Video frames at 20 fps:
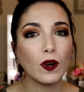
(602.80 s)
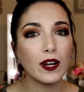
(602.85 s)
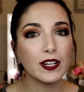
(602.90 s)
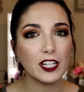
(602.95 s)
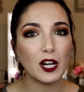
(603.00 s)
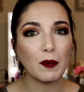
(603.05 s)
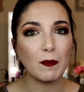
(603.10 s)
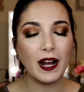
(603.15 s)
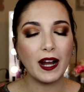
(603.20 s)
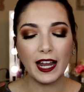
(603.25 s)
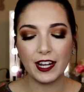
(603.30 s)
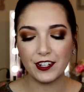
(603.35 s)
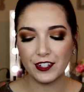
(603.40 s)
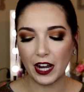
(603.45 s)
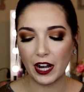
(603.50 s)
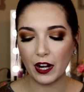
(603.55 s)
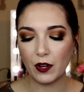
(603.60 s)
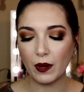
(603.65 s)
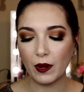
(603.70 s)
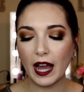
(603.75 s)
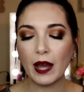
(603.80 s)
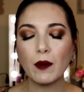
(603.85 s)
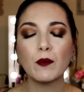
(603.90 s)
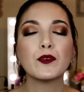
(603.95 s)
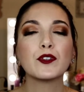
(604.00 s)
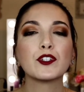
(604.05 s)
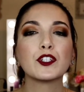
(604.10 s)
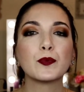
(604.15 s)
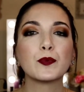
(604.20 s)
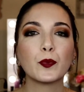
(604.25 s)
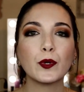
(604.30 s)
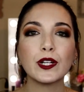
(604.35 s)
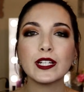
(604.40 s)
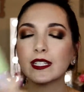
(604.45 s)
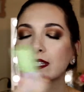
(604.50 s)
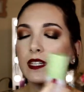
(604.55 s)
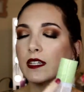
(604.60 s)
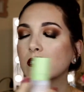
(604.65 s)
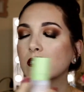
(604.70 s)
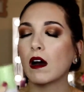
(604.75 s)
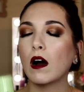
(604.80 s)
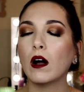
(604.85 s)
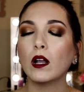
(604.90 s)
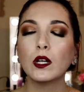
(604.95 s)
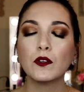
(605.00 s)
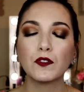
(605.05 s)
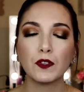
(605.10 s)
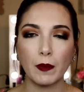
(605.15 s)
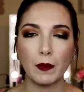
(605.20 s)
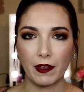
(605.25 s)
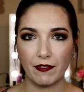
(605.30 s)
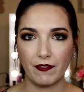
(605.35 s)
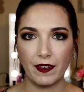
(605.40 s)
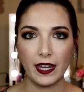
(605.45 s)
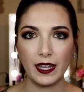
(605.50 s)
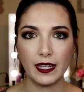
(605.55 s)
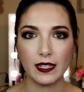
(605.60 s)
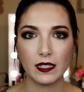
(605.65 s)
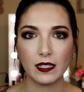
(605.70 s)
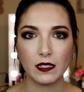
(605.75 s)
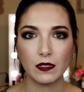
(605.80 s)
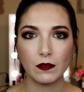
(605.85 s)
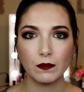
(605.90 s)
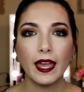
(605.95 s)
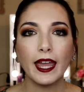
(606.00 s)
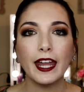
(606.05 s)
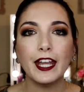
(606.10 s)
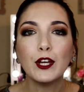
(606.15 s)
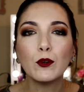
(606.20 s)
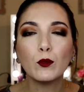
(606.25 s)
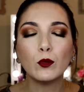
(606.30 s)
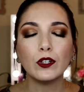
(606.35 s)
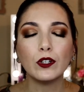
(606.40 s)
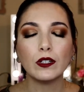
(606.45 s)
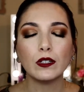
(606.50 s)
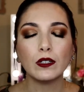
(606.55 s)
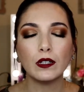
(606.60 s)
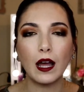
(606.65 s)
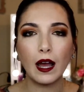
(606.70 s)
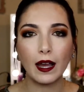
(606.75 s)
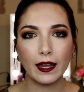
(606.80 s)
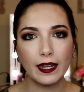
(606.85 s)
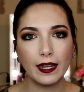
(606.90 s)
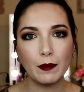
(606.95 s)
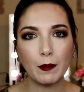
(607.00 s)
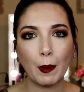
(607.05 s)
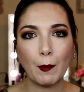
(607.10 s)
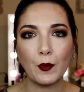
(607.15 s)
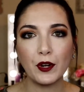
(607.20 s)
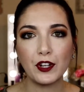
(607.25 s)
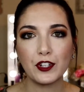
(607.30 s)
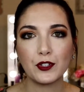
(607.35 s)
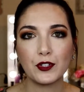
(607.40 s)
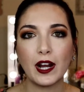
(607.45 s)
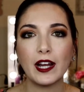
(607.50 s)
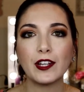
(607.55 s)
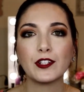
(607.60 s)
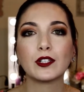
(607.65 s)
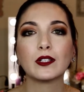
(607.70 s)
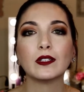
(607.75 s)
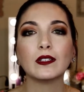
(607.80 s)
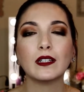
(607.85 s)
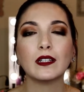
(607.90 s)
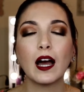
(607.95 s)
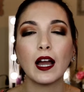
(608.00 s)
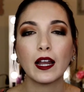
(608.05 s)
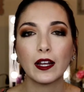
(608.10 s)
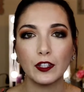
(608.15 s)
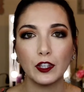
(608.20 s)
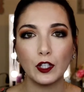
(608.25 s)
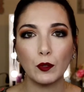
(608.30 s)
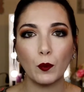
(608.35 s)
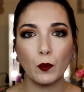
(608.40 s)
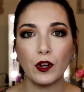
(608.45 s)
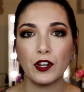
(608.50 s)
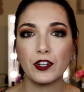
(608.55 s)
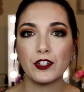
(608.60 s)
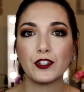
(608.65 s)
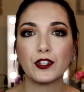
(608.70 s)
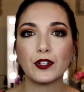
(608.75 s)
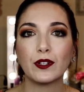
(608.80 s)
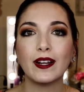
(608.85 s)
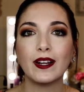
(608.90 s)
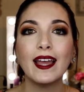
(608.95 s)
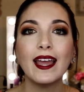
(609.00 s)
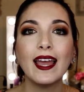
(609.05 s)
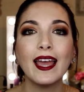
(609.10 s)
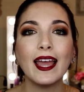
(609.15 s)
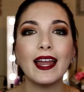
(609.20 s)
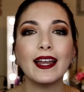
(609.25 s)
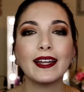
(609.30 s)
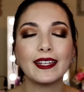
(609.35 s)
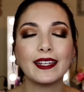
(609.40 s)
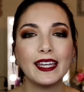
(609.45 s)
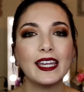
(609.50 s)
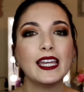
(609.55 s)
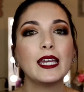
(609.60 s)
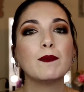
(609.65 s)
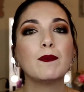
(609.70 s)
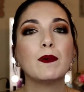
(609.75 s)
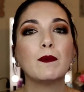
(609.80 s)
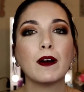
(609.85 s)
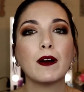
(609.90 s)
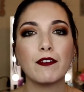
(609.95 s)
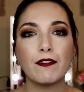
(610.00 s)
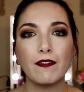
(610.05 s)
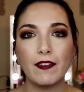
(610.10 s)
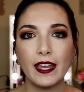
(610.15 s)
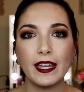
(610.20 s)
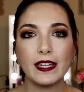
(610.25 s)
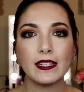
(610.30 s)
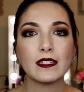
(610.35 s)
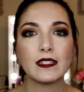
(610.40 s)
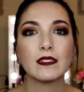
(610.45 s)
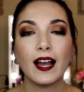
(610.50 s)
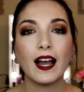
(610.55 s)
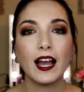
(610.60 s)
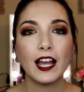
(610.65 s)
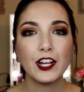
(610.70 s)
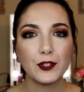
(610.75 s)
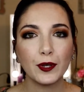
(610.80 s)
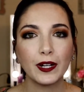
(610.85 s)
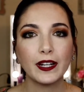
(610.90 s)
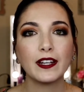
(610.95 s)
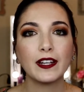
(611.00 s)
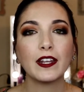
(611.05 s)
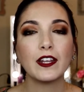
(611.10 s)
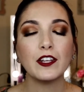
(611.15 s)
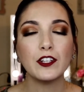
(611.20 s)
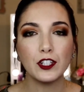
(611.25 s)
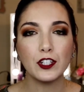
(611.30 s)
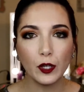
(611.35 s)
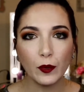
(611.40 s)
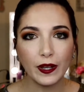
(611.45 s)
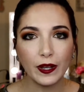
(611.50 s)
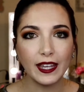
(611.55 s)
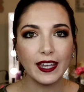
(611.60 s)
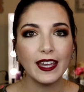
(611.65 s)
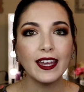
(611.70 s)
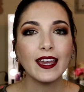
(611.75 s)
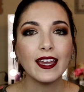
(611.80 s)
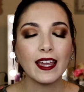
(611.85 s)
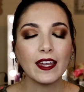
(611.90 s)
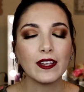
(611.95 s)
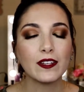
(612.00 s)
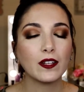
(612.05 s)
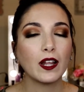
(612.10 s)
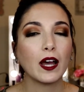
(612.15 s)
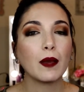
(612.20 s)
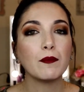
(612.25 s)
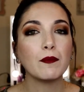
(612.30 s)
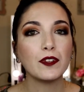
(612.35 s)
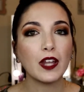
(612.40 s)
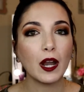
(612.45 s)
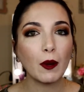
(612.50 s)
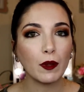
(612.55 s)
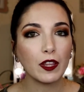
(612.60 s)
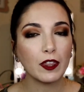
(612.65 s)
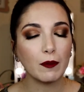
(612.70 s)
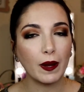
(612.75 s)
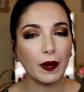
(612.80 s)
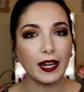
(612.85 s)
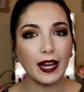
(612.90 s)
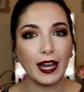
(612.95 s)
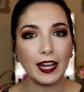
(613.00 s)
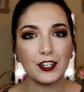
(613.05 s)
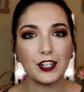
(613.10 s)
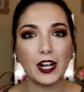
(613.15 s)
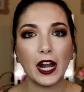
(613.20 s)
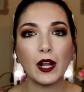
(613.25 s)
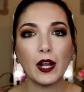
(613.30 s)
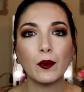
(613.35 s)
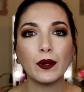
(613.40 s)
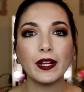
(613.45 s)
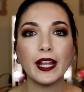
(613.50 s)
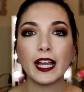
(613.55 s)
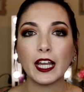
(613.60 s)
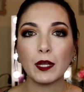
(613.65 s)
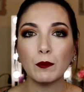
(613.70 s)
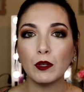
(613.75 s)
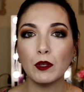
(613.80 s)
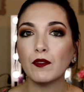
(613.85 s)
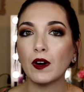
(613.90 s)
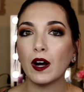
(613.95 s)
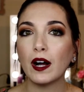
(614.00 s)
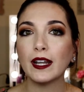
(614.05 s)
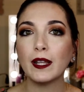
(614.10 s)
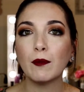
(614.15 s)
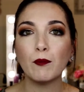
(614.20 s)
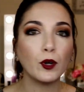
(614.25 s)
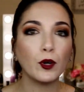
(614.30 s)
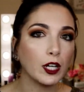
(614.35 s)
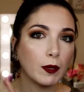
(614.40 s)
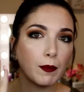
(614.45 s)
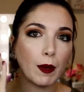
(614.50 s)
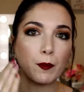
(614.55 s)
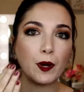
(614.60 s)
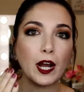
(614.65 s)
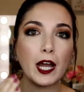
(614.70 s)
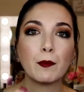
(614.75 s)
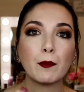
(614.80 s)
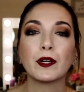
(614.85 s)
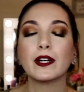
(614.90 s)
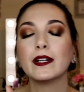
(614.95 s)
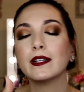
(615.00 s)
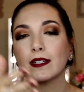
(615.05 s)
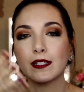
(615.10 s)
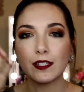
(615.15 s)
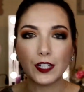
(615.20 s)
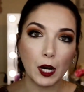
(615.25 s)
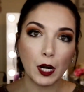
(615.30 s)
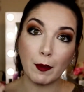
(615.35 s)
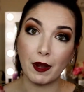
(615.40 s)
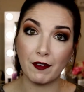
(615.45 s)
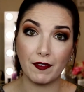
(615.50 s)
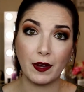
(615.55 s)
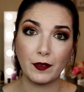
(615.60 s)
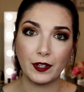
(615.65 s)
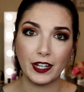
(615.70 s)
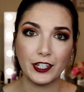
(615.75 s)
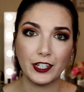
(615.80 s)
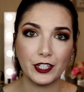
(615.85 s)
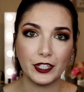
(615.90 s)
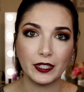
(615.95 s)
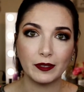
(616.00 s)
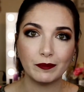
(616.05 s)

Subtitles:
I start my eyeshadow, I will spritz this all over my face, and it will lock in my moisturizer, lock in the moisture, and keep my face hydrated and dewy until I'm done with my eyeshadow and I can move on and put on my primer and start my foundation.